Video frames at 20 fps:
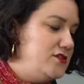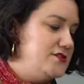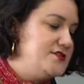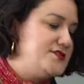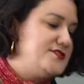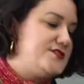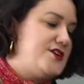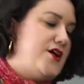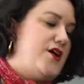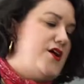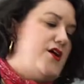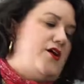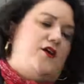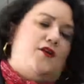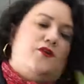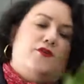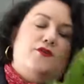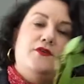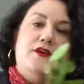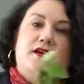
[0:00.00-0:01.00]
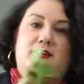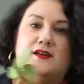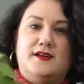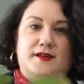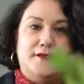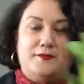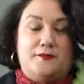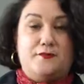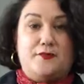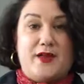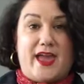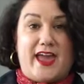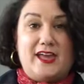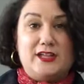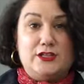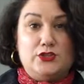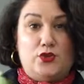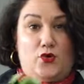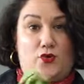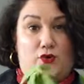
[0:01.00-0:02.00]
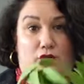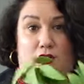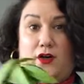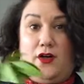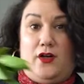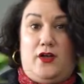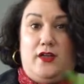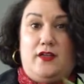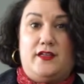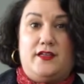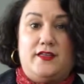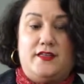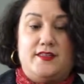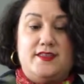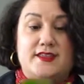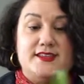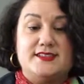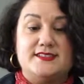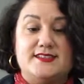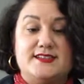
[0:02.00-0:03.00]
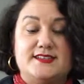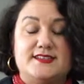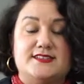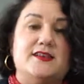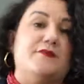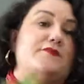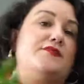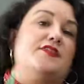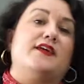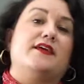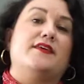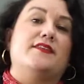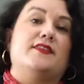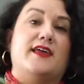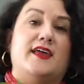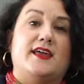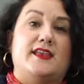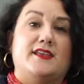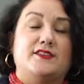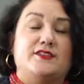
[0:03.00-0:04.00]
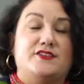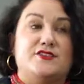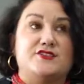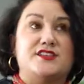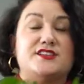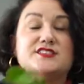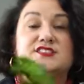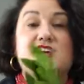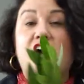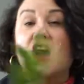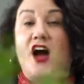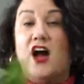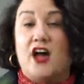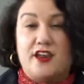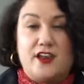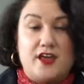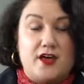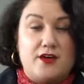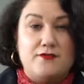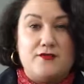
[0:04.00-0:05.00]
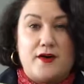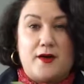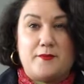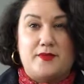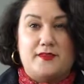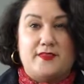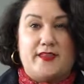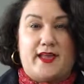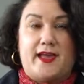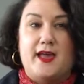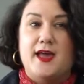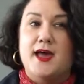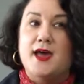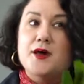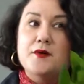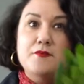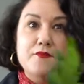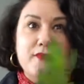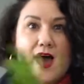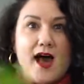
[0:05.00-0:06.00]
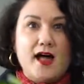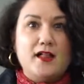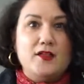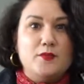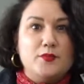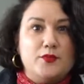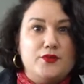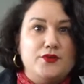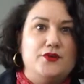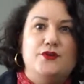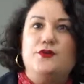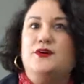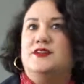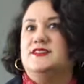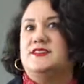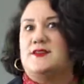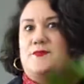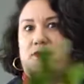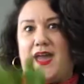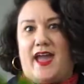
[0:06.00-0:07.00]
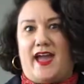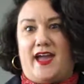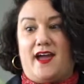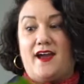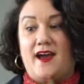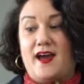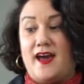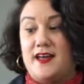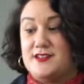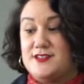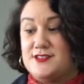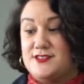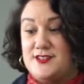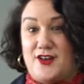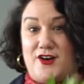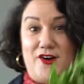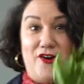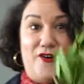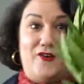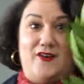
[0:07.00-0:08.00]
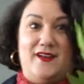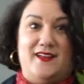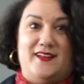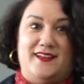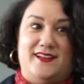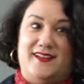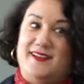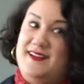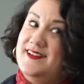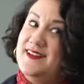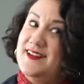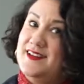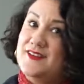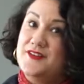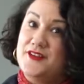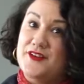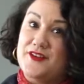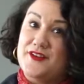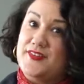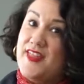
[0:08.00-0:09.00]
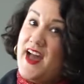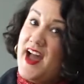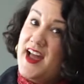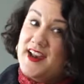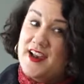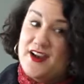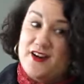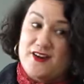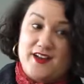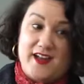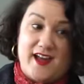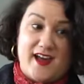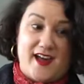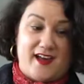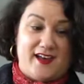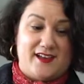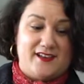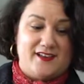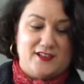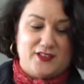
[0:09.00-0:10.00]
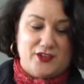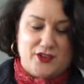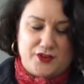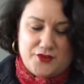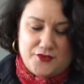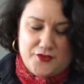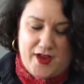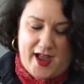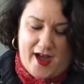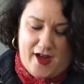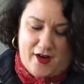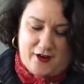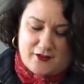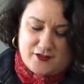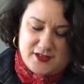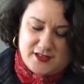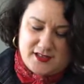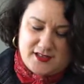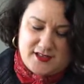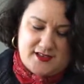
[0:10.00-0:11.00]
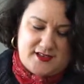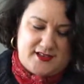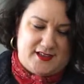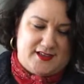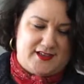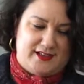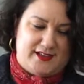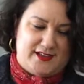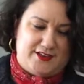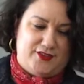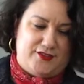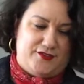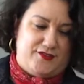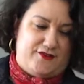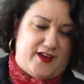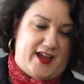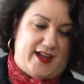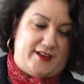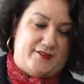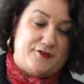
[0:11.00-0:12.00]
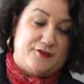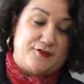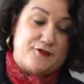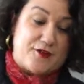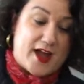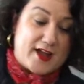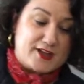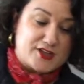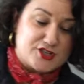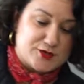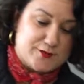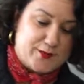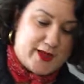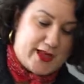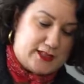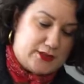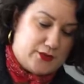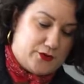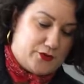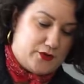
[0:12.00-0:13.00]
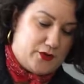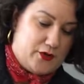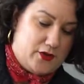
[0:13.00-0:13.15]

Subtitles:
Also, bay laurel. This is something that there's a ton of up in like Malibu and Topanga. So if you're in that area, look around and you'll find fresh bay